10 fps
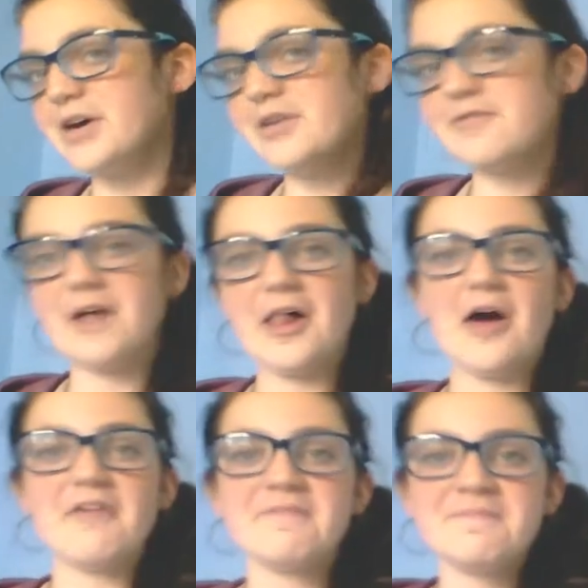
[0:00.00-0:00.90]
hood fell
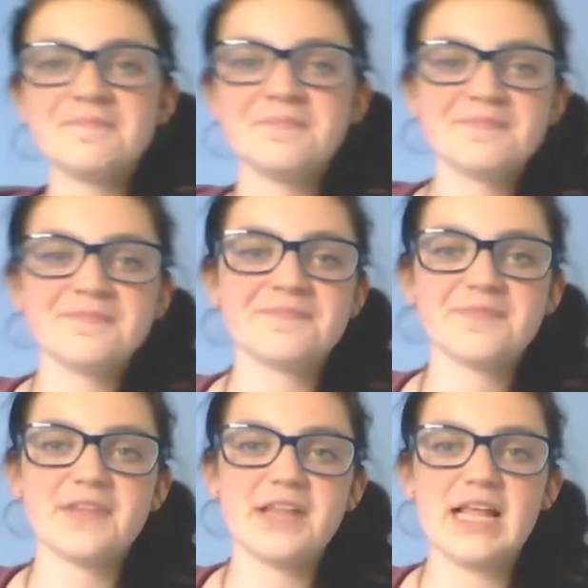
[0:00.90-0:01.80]
off.
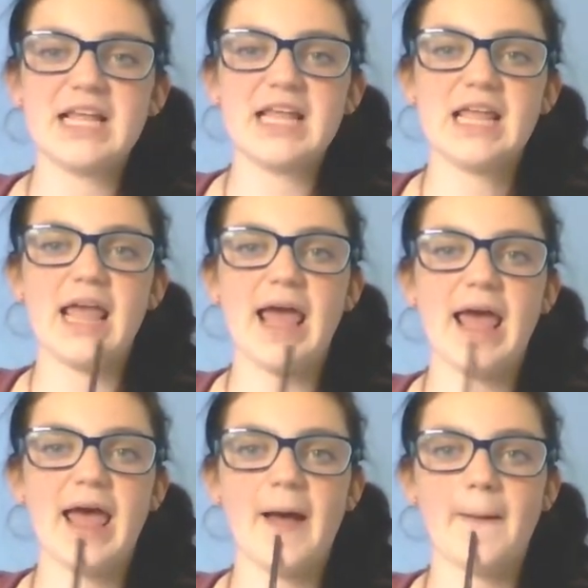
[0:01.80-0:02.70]

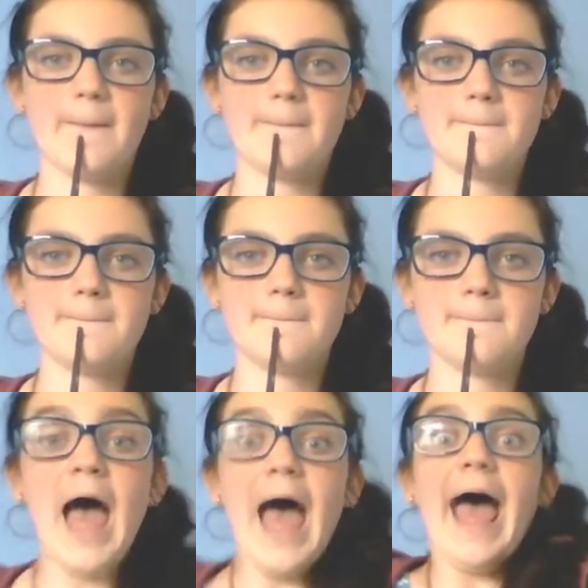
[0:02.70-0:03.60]
Yeah.
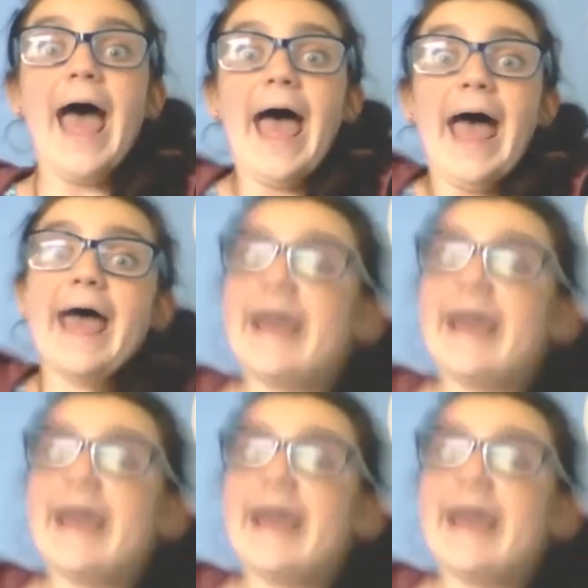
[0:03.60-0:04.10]
Hey